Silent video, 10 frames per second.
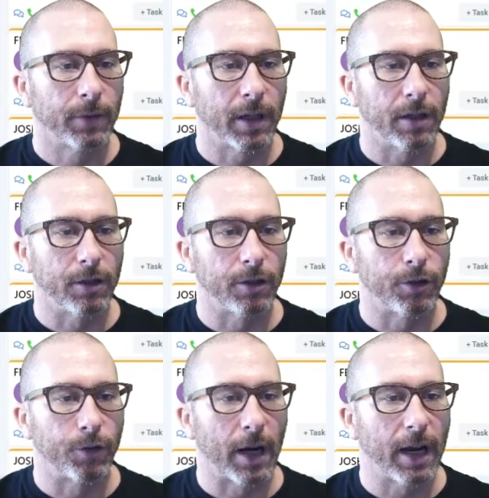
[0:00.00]
Okay, you just
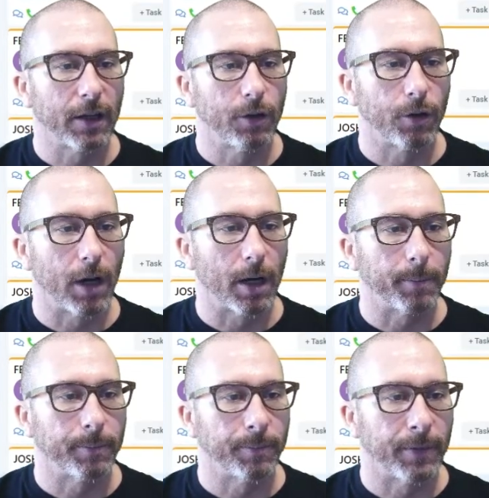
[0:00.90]
drag and drop.
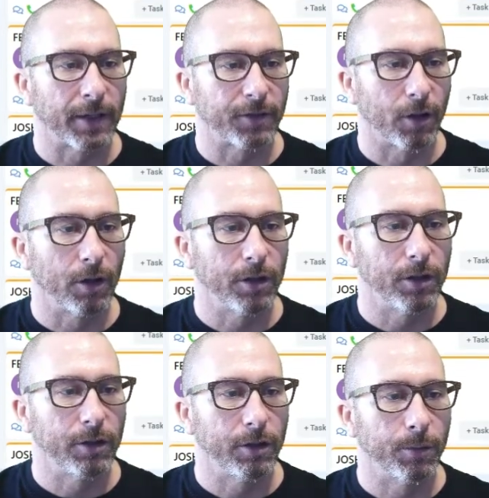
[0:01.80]
That's all you
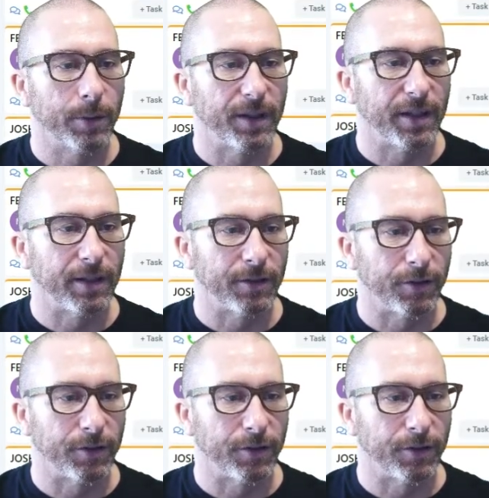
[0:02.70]
do with these.